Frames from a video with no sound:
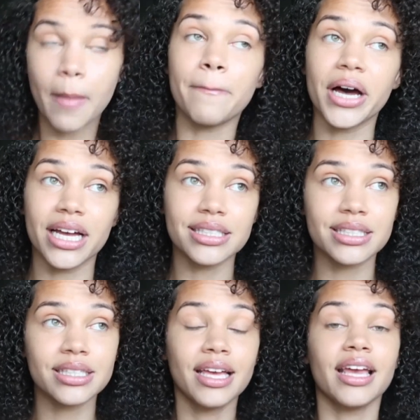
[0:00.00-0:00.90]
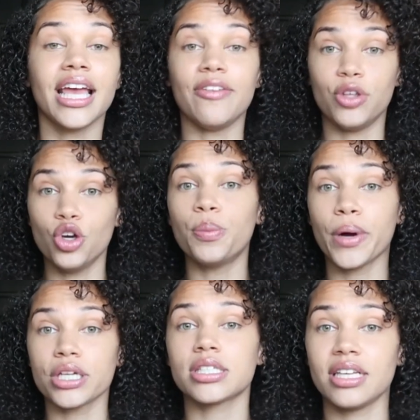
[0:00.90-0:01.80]
But if you
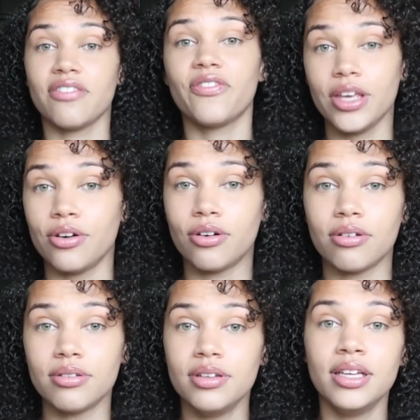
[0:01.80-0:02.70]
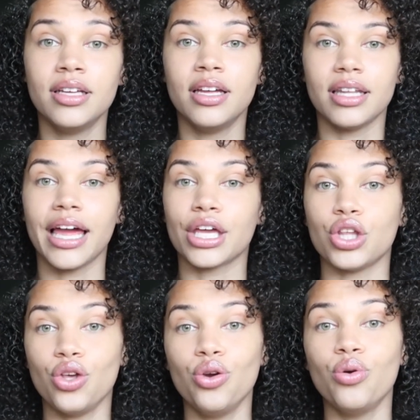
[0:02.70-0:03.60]
personally feel like
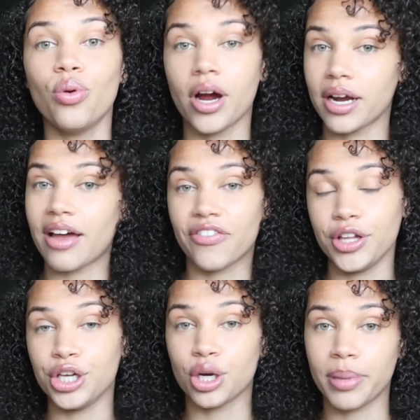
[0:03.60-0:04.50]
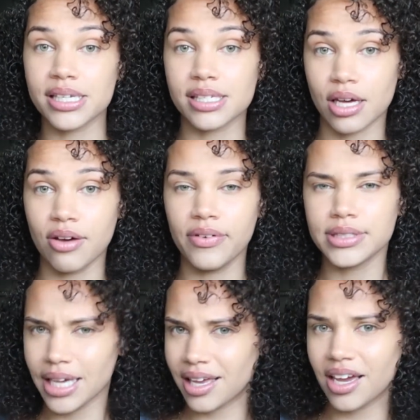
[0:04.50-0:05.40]
you are not feeling your best
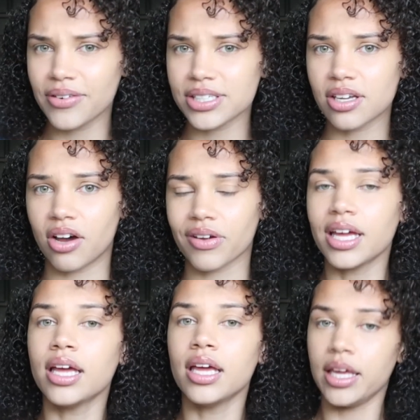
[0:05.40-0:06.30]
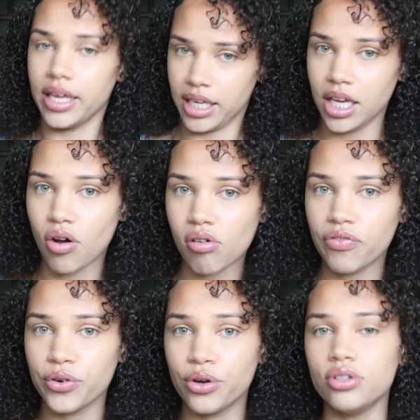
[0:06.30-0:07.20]
self, take care of yourself. Eat whole
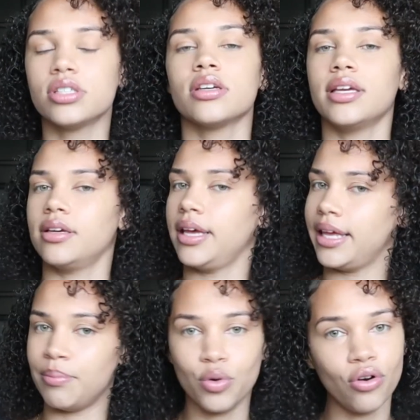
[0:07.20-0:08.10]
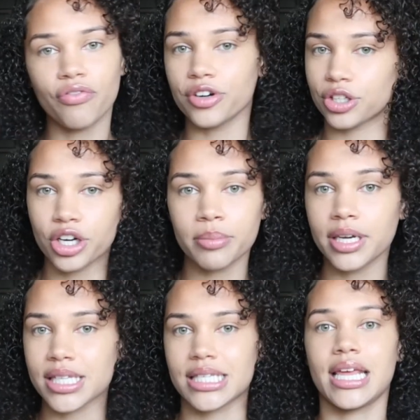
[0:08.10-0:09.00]
foods and move for 30
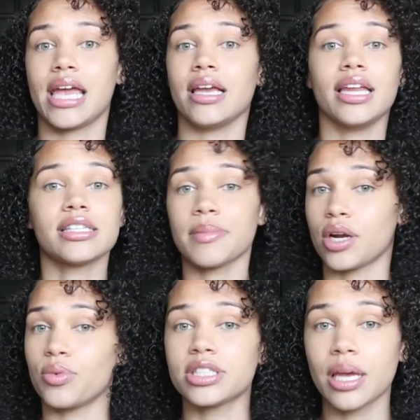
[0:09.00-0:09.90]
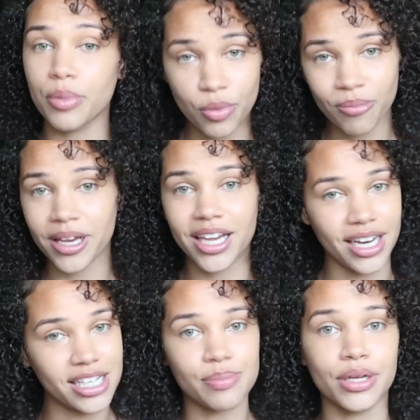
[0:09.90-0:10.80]
minutes a day. It doesn't matter what type of movement it
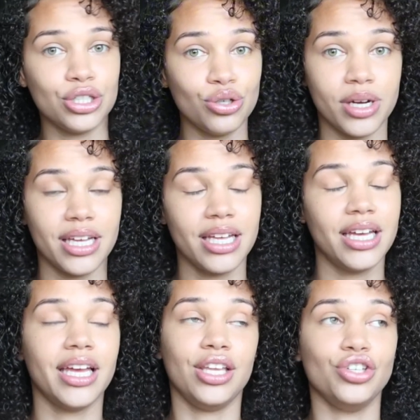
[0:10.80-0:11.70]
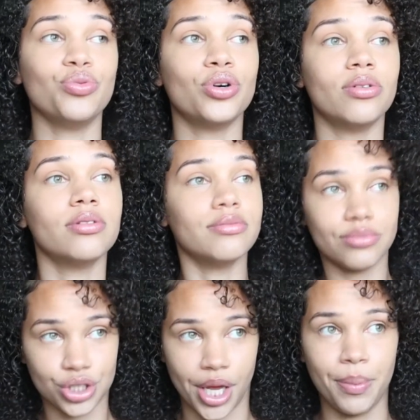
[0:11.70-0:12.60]
is, but do it. And you will
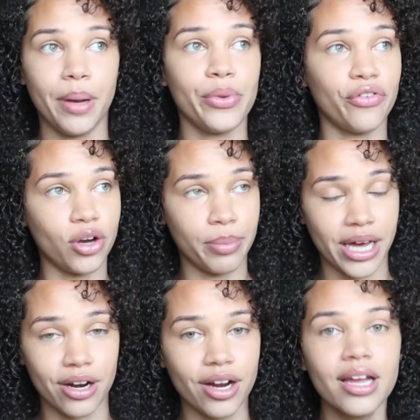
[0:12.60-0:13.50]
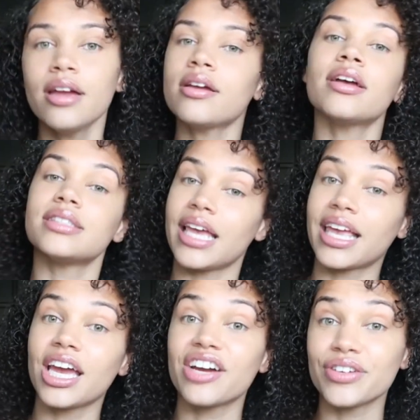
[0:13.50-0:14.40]
shape up, you'll feel better.
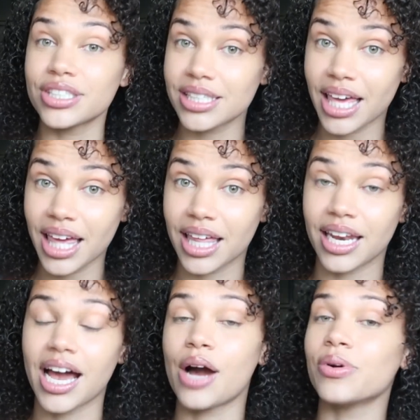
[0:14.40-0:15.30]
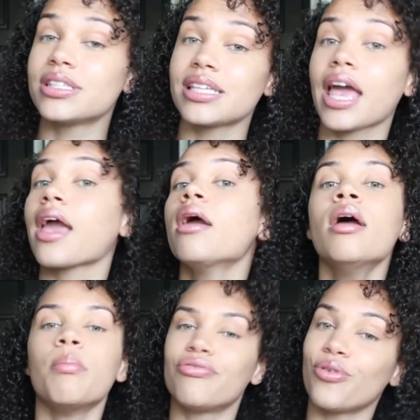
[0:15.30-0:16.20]
Take care of your skin. I would say
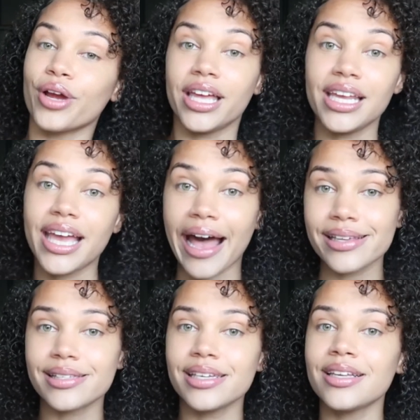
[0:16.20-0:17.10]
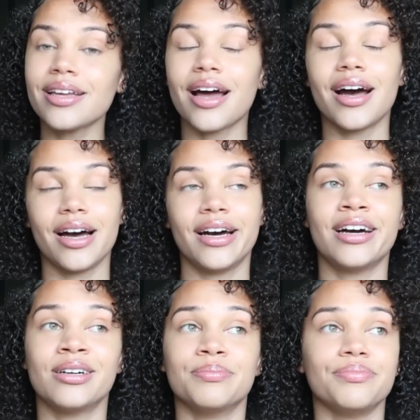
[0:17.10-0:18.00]
before any casting,
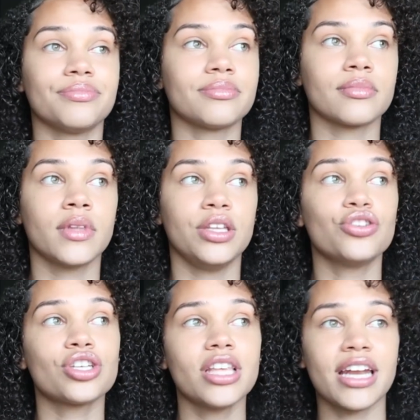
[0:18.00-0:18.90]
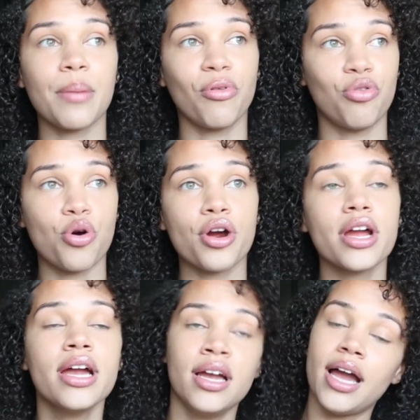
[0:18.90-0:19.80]
usually the night
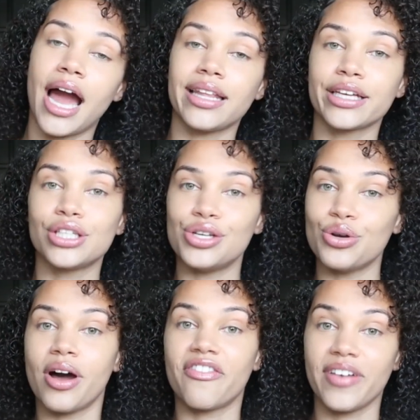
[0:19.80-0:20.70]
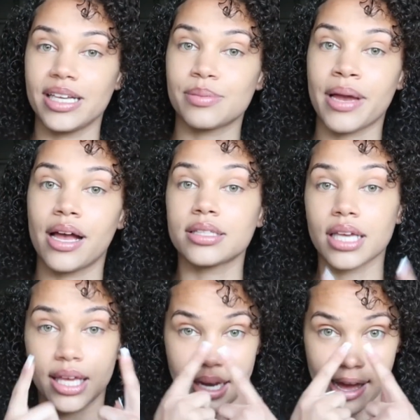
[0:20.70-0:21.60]
before, I like to do a face
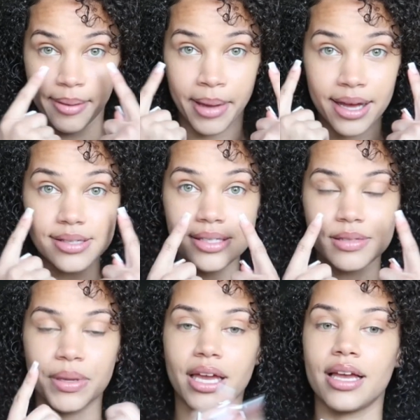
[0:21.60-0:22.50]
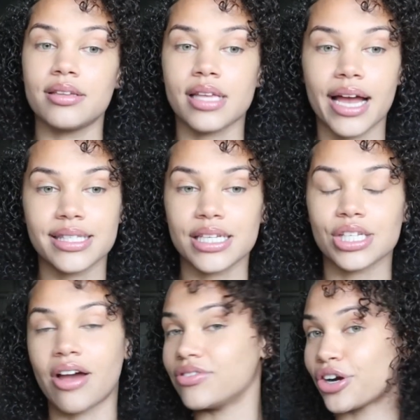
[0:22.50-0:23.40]
mask and eye masks because I tend
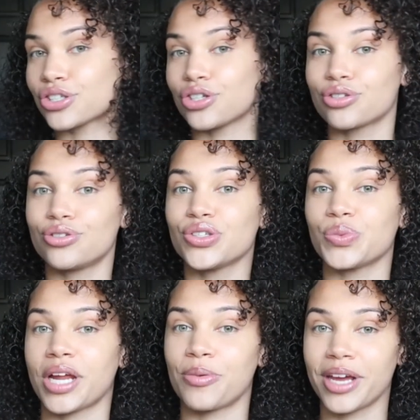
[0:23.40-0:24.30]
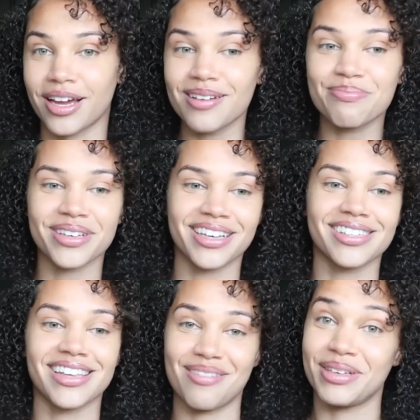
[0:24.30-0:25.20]
to have dark circles when I wake up
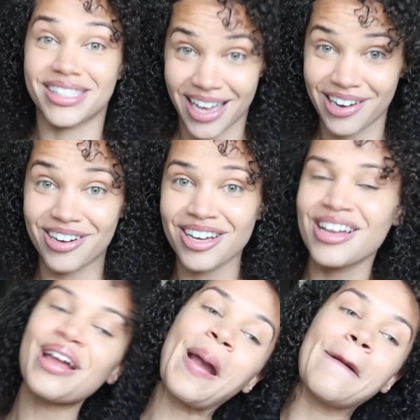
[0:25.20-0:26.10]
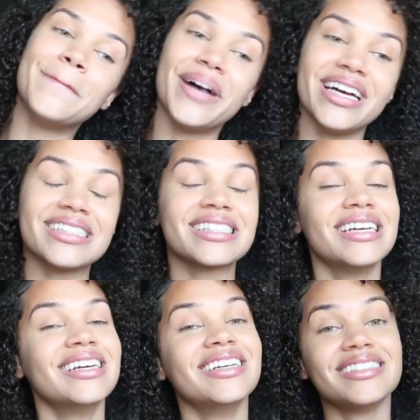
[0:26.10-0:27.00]
because I be tired. But
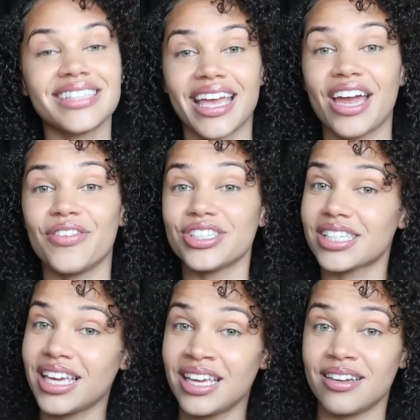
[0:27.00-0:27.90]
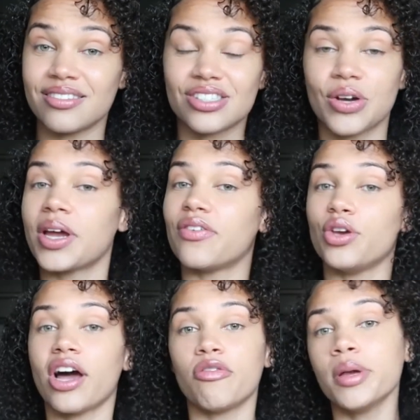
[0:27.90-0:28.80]
take care of your skin. So if
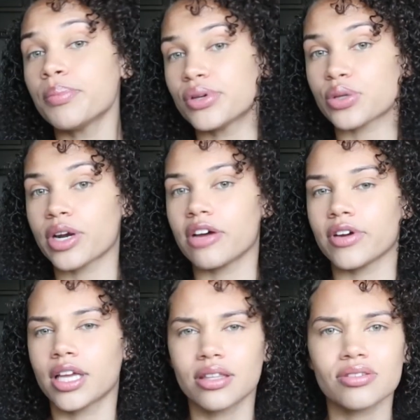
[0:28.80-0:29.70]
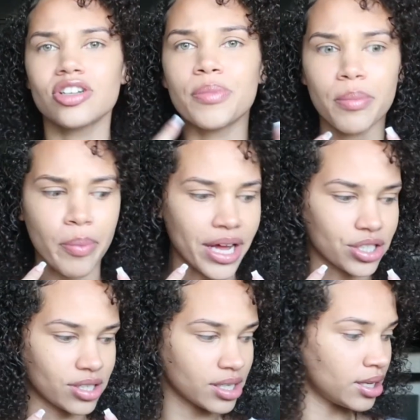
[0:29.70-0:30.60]
you have pimples or whatever, get those little pimple
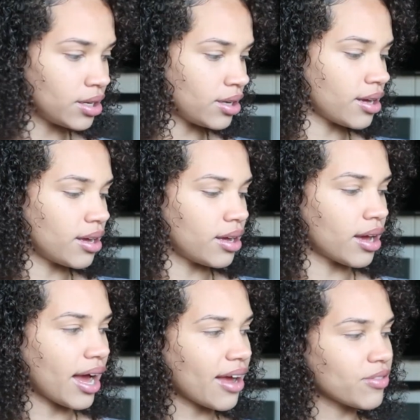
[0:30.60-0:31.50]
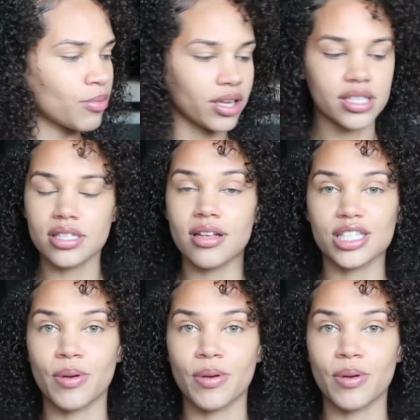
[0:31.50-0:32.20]
patches. I have them right. This is not